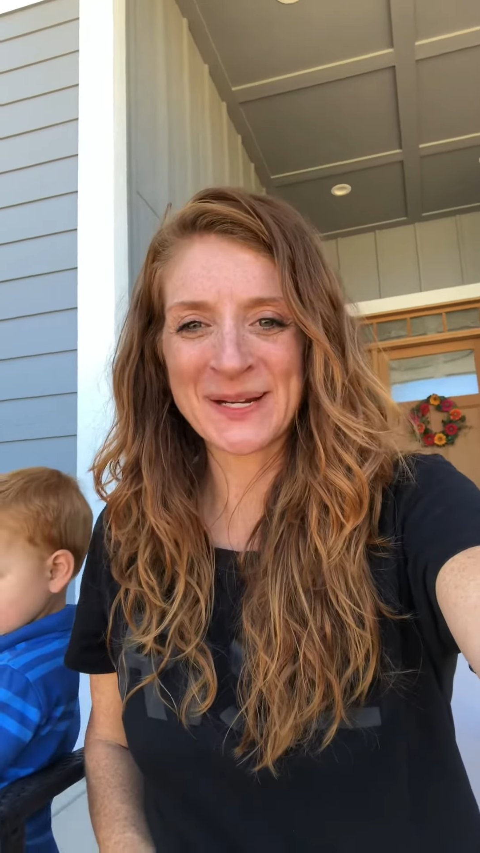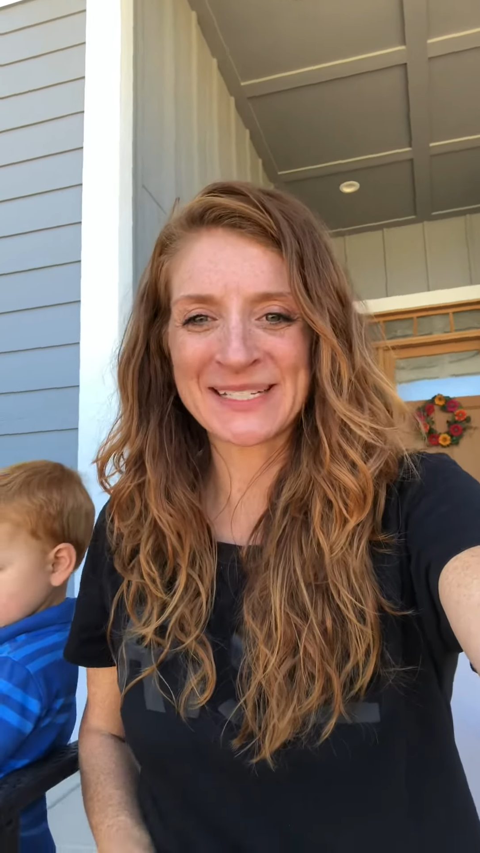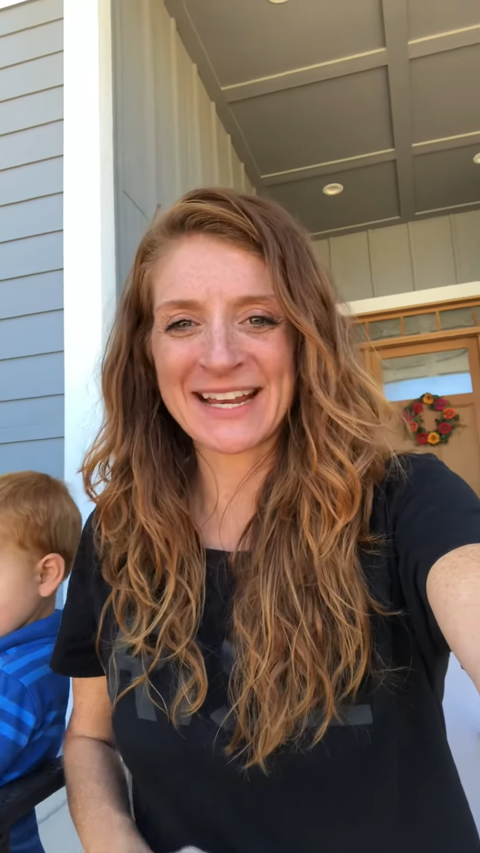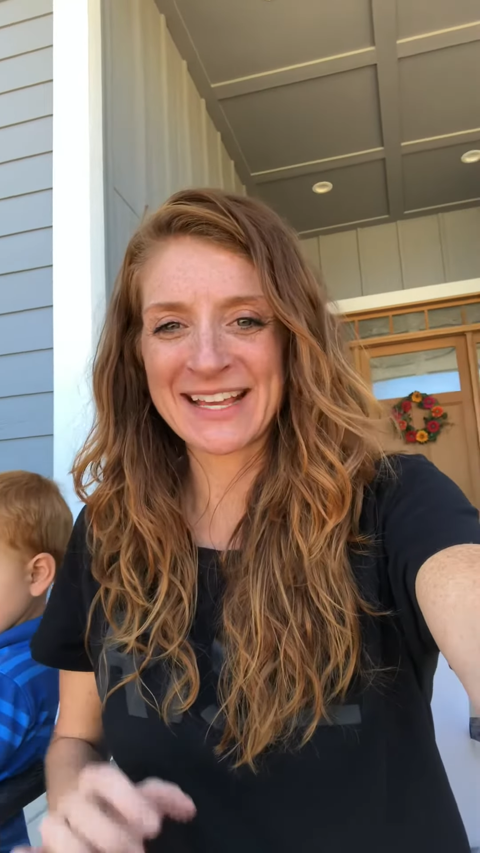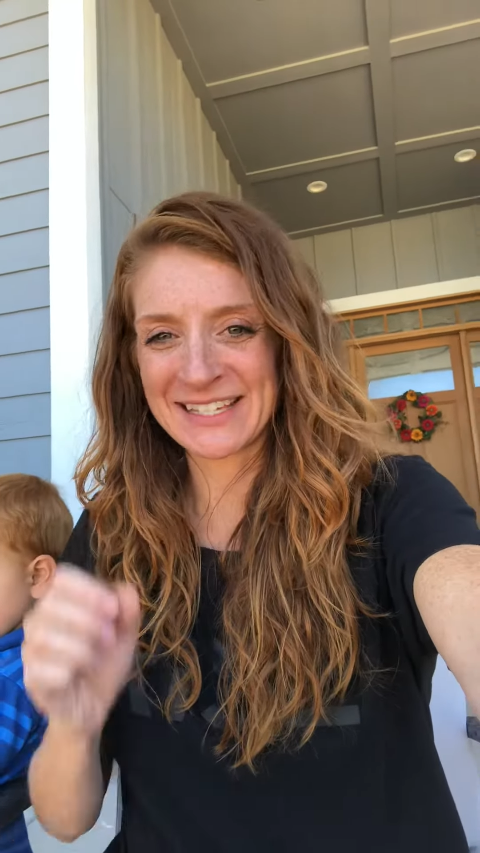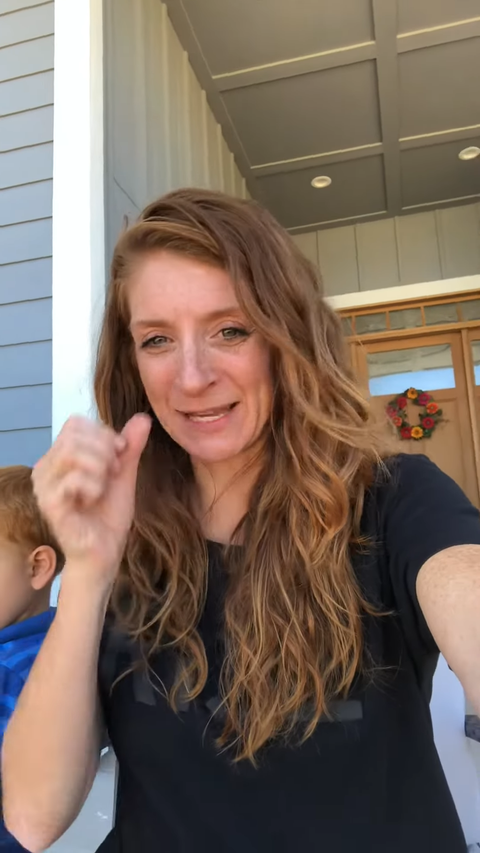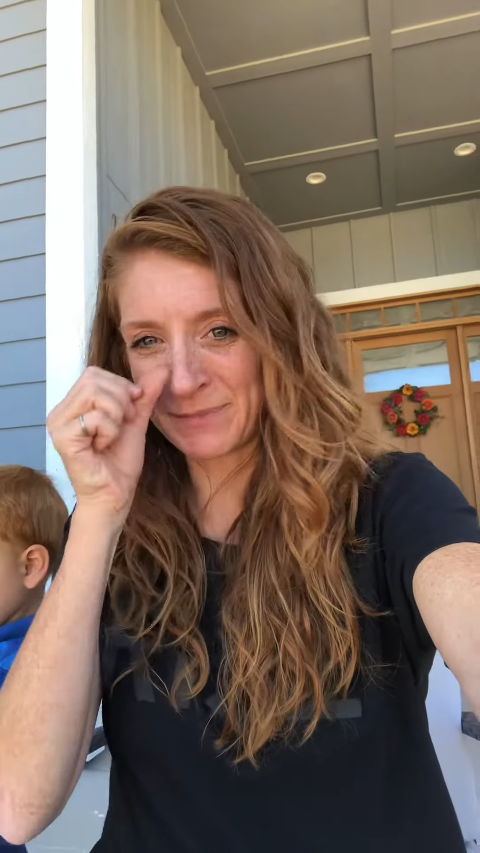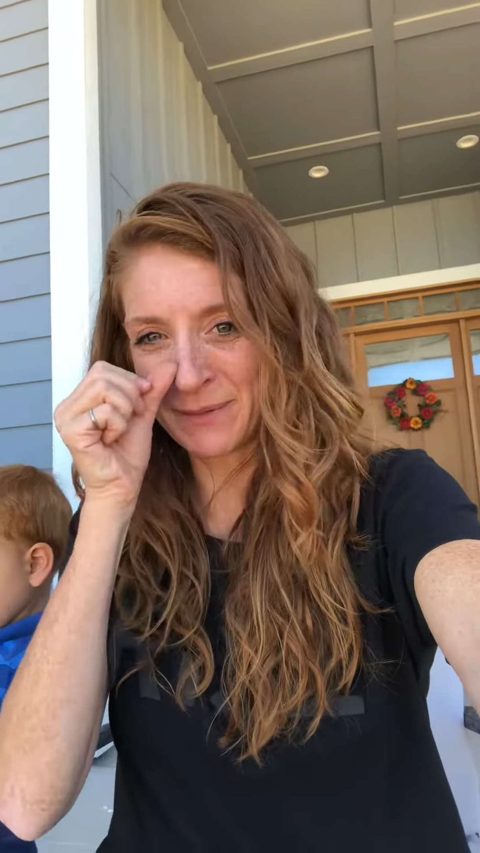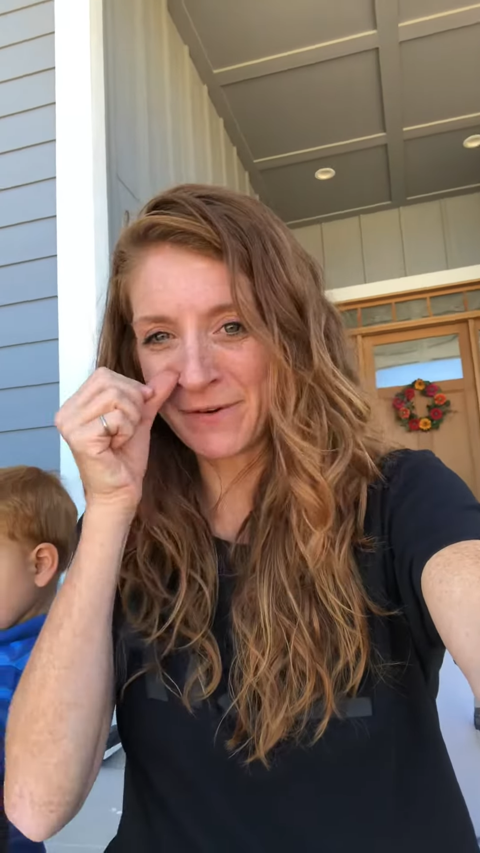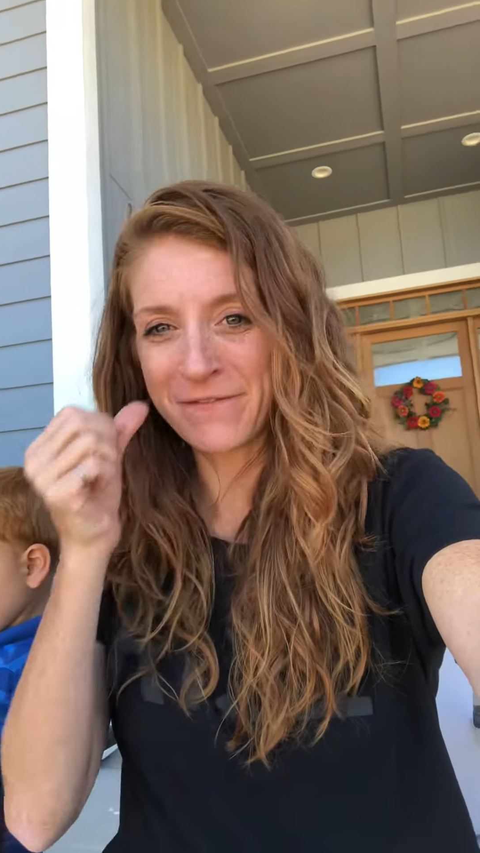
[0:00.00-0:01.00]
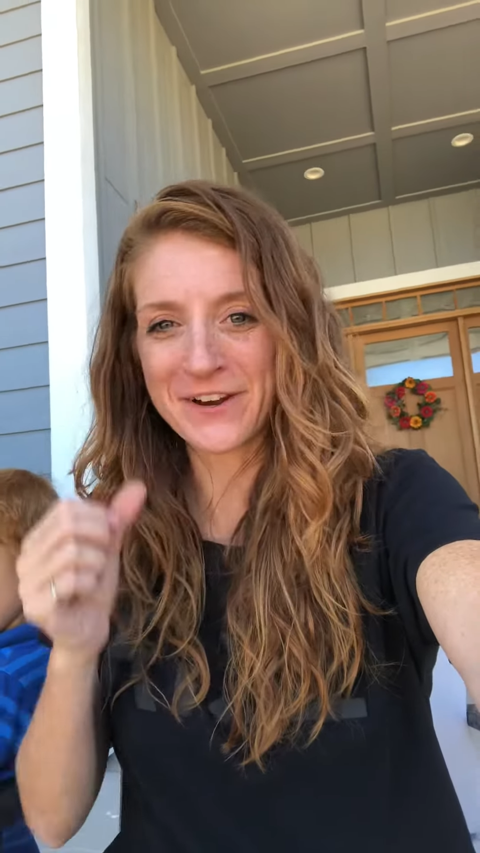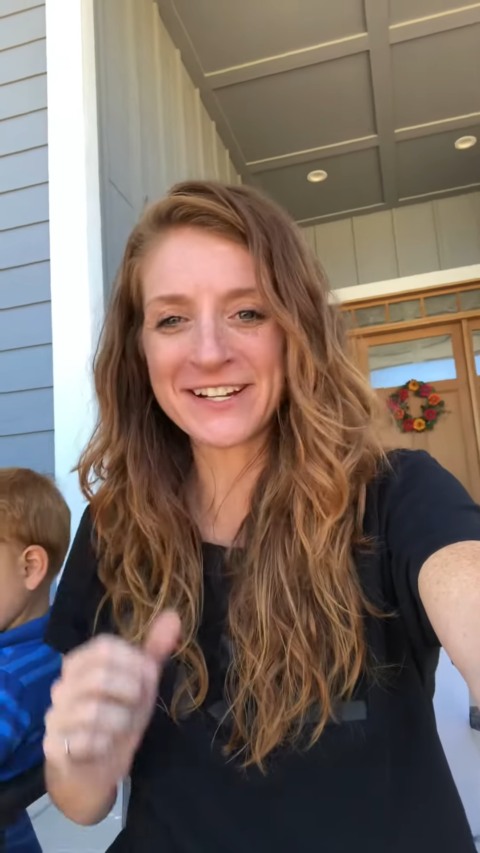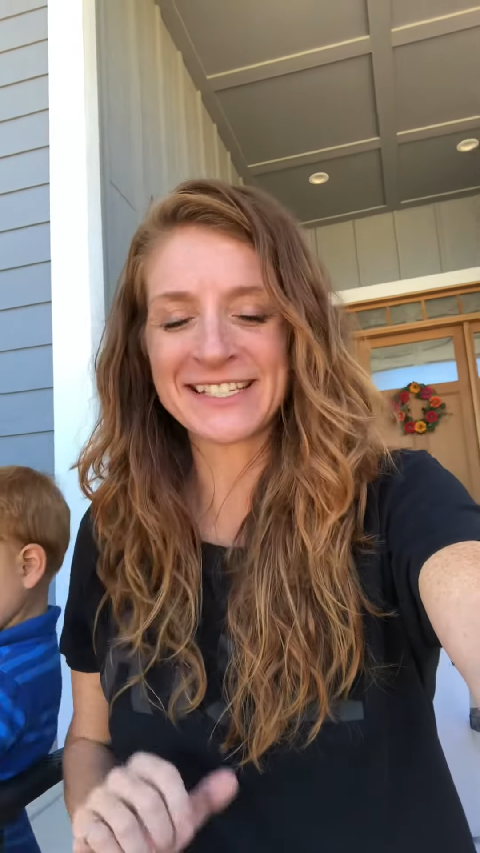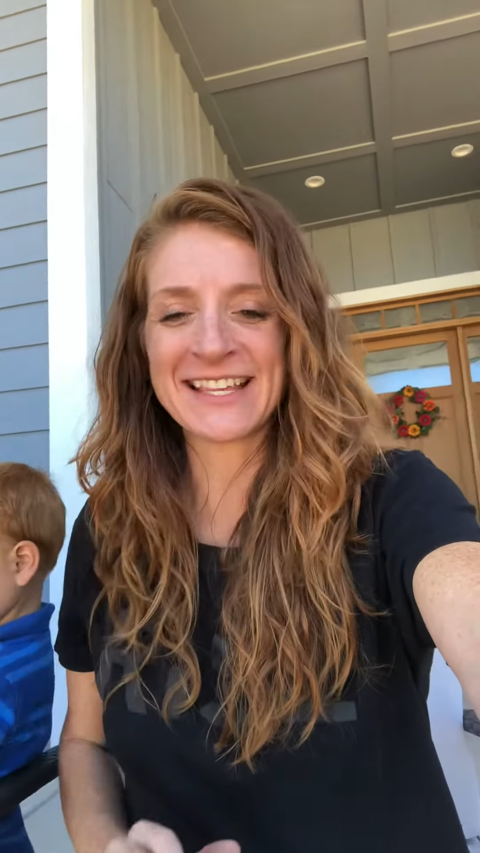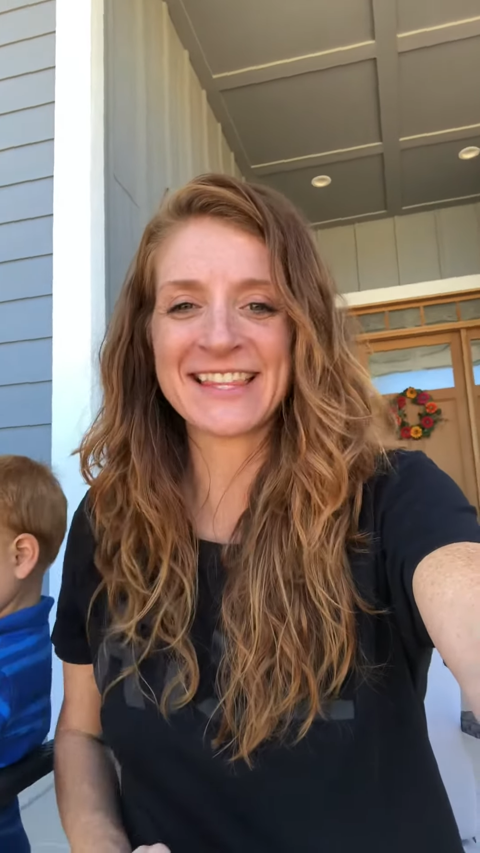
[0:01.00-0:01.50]
Today is September
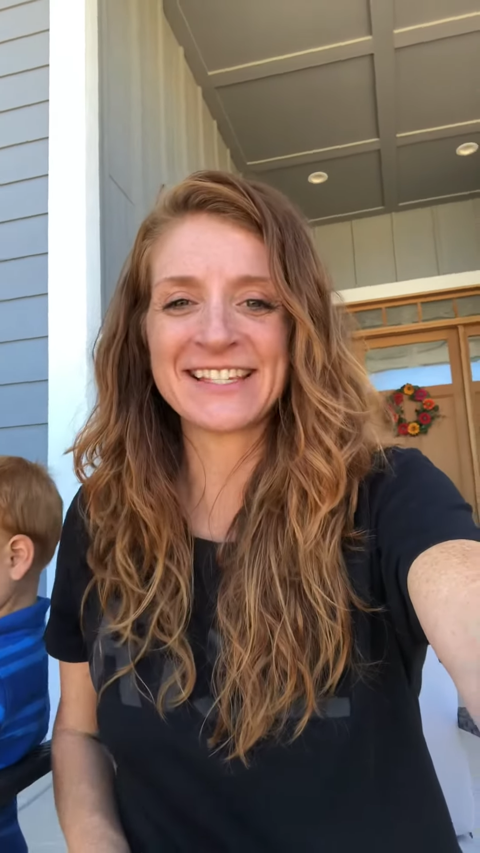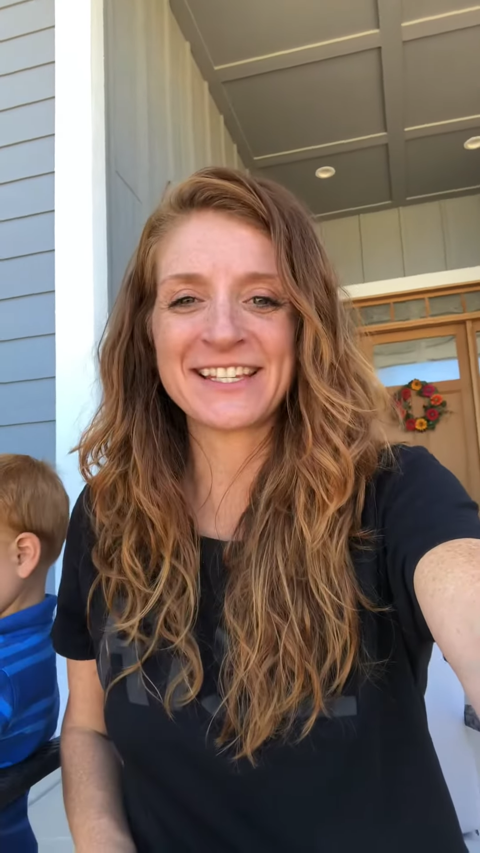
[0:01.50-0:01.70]
1st and this